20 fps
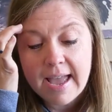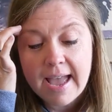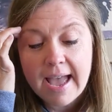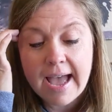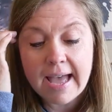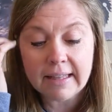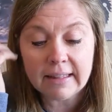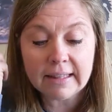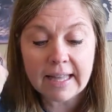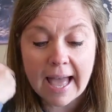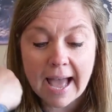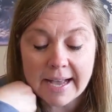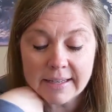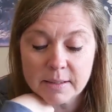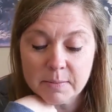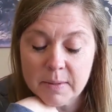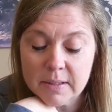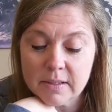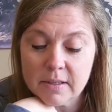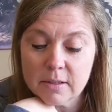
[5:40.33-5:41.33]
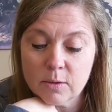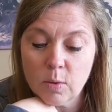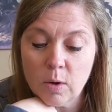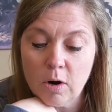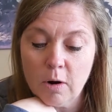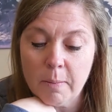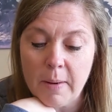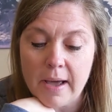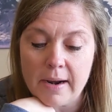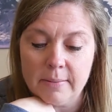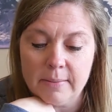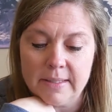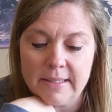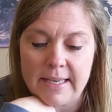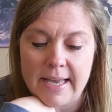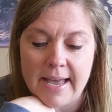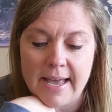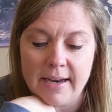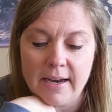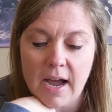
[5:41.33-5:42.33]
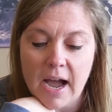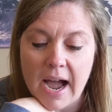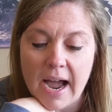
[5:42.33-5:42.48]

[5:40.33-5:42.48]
At last, Mrs. Winterbottom said,